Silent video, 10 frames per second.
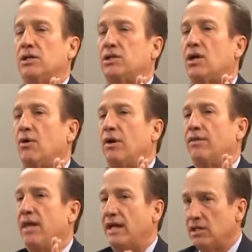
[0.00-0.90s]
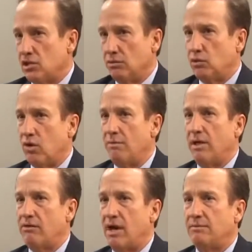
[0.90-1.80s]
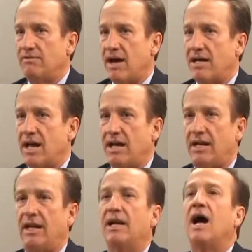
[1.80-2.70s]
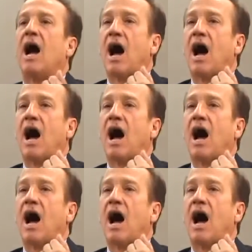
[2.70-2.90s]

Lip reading: So they consume 12 milligrams of iodine a day.